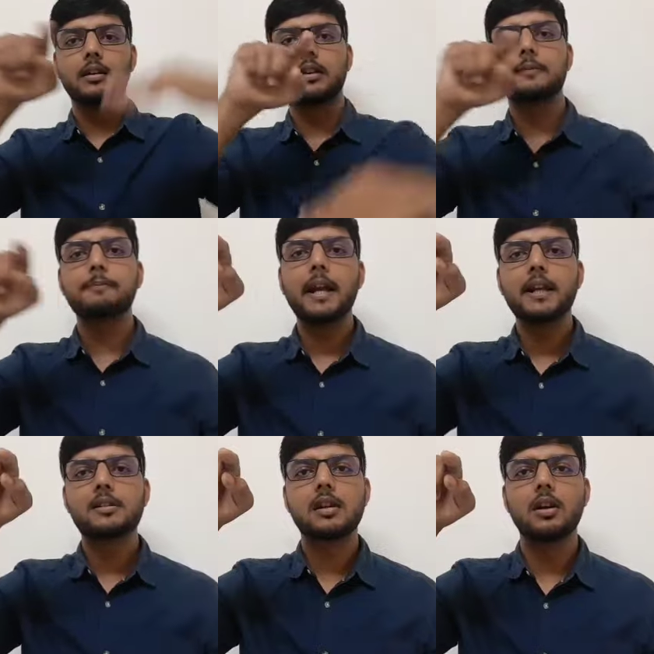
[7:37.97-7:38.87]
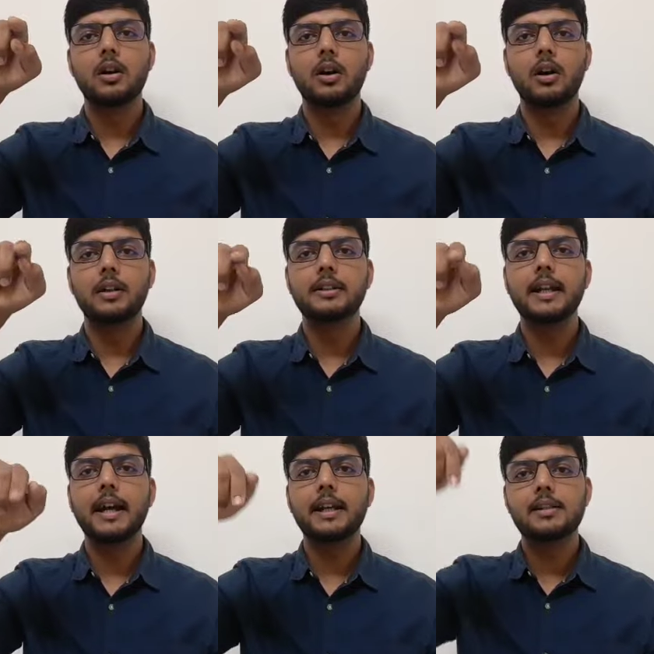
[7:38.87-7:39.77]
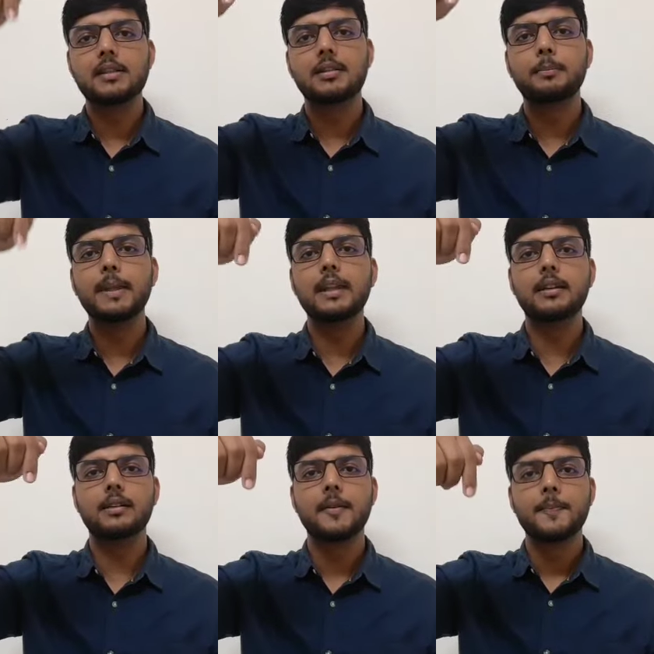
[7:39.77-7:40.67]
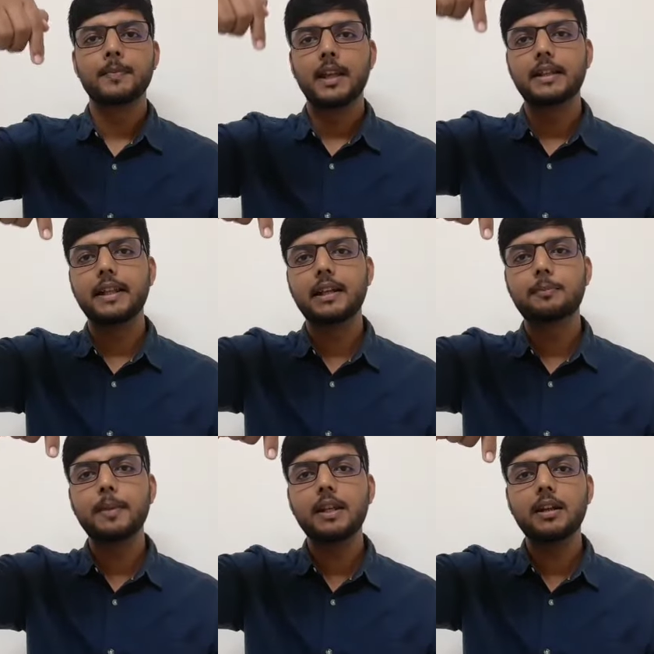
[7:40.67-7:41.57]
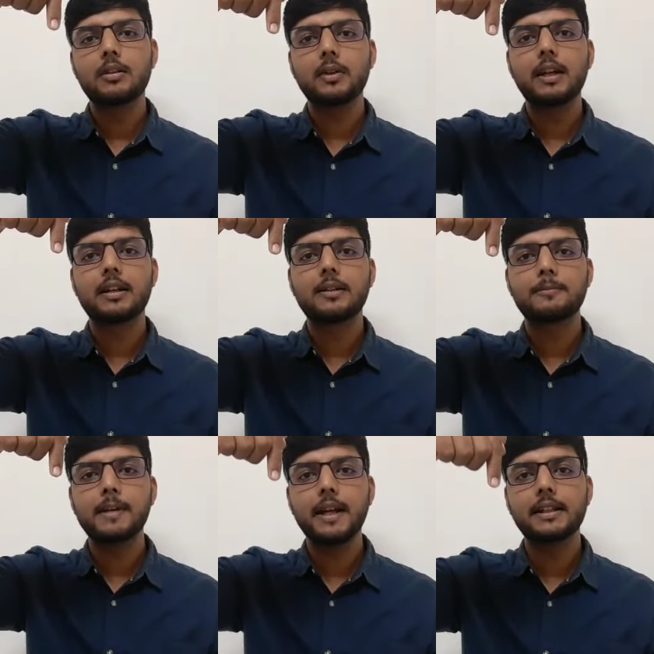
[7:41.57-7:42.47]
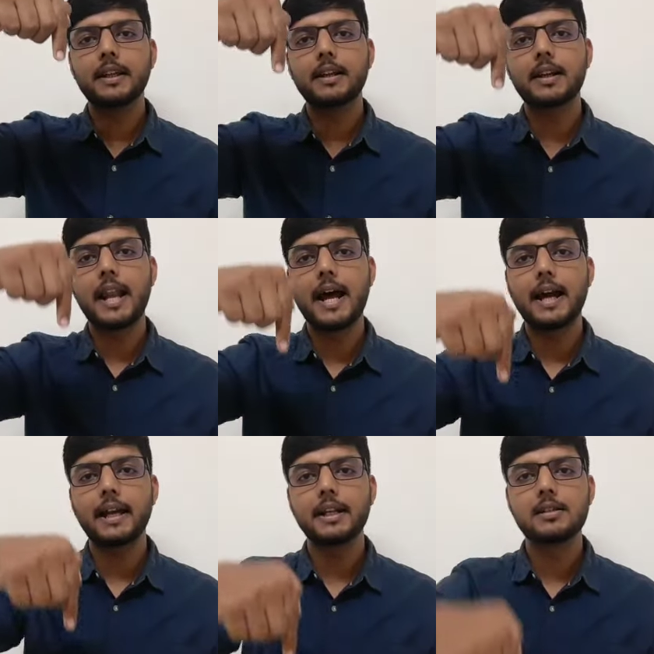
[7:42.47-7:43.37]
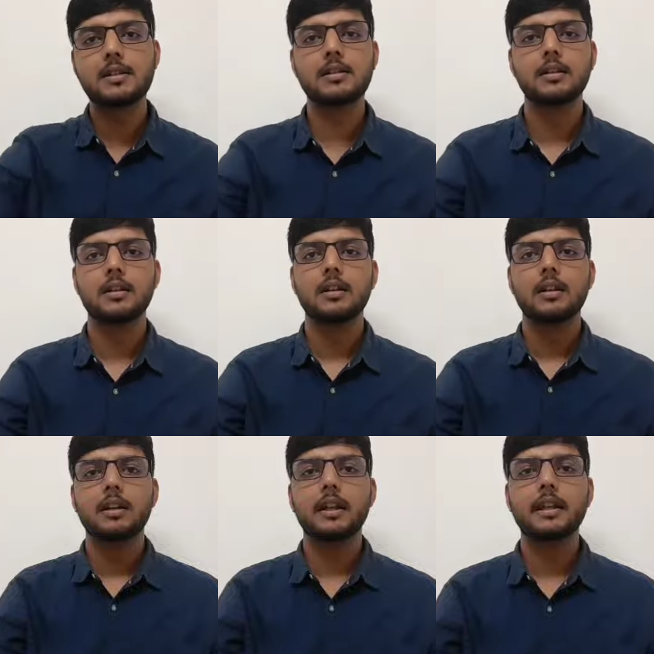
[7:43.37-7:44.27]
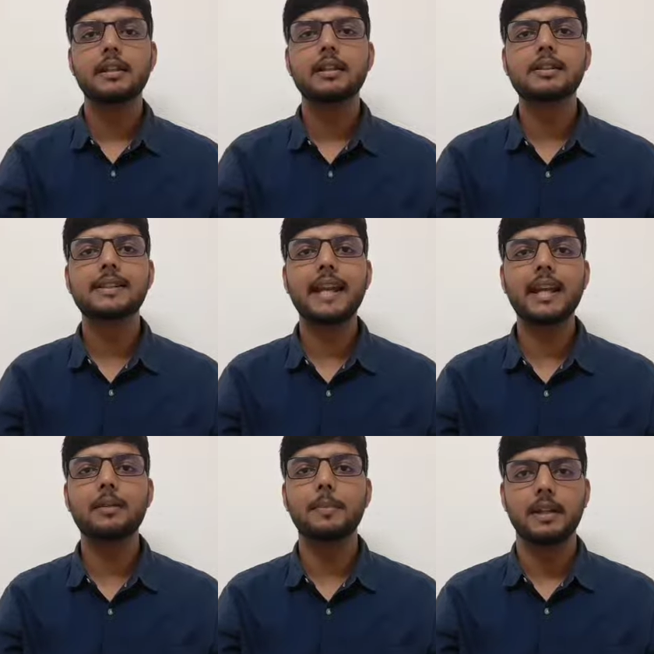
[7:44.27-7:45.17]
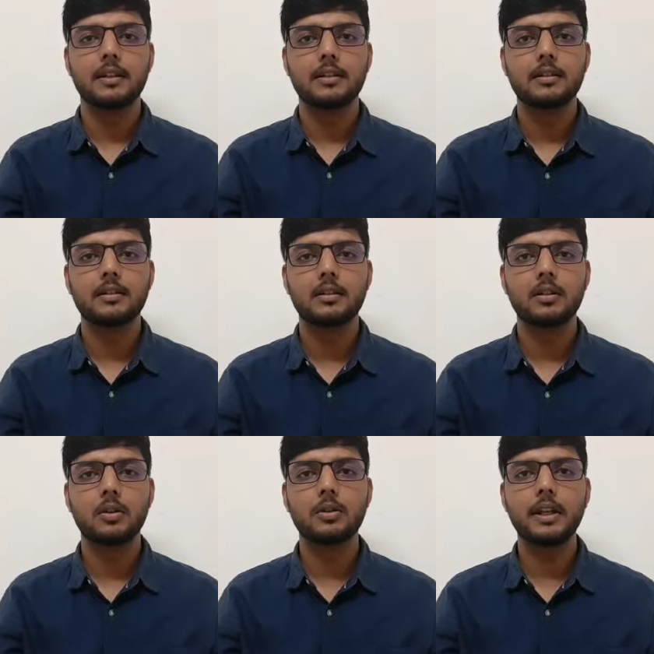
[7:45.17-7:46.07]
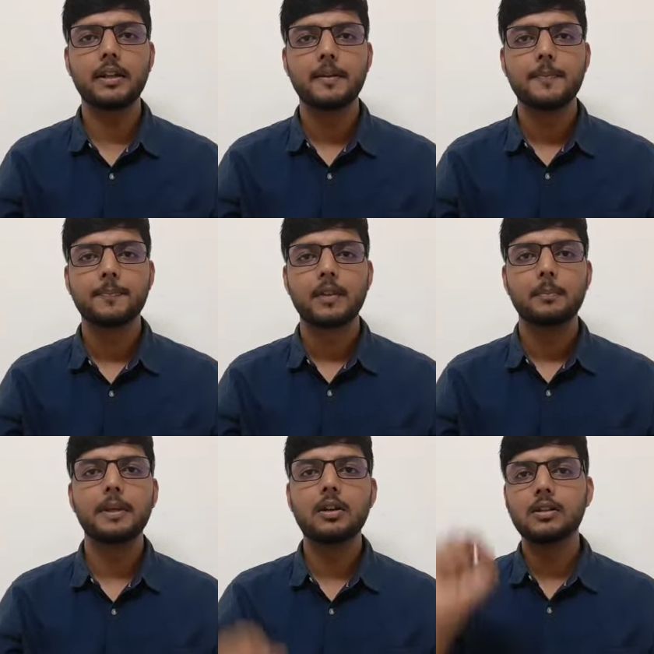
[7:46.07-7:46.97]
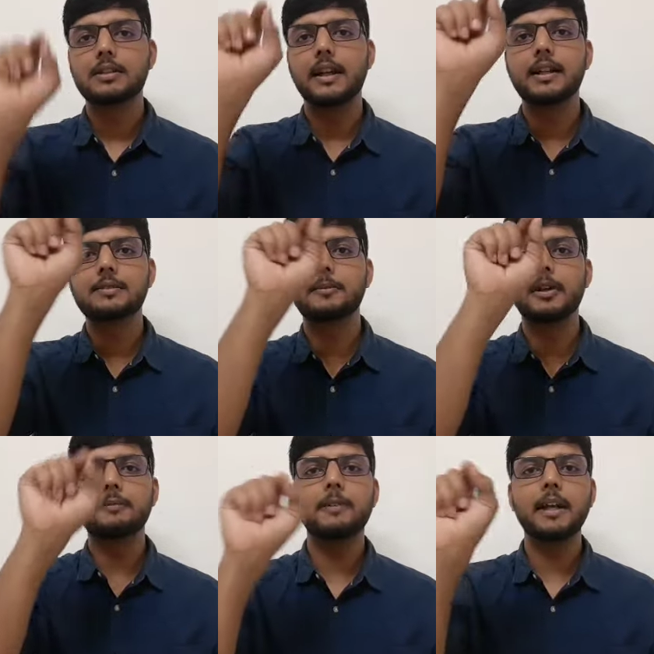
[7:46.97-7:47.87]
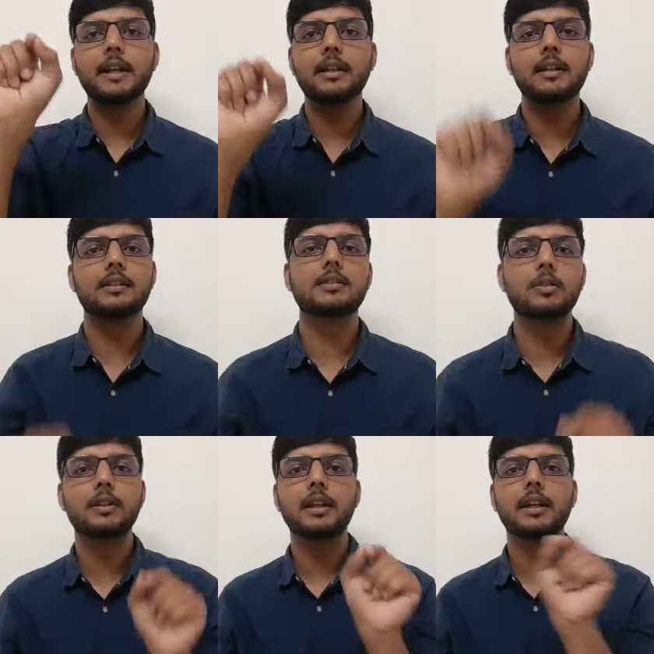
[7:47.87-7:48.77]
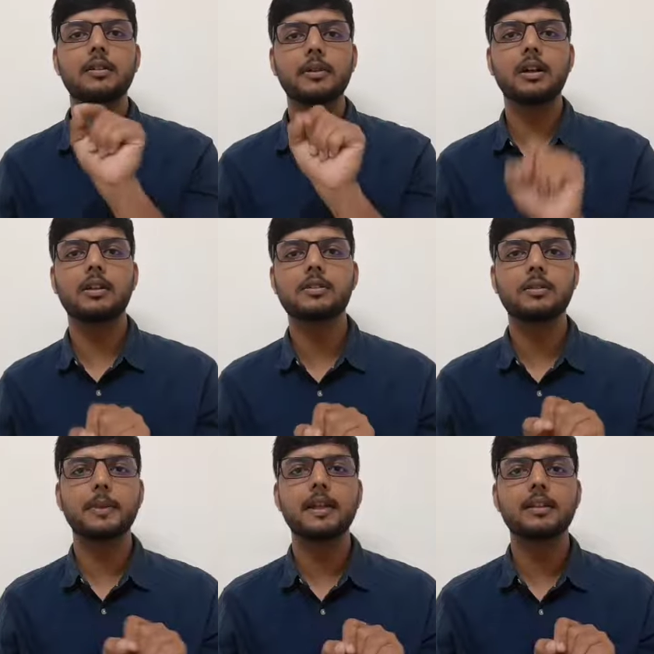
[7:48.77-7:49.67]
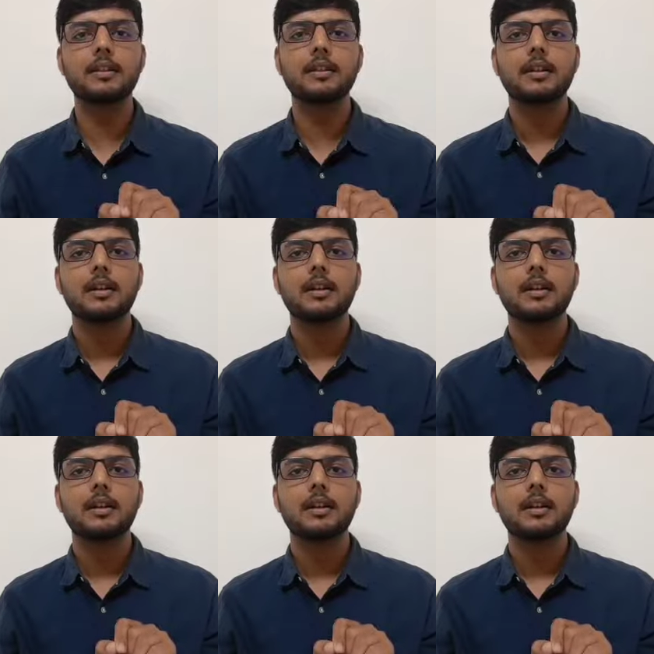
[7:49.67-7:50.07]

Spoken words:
reflect on that mirror, and that mirror will reflect that light in the second mirror. Okay, because there is 45 angle, so here it will also make the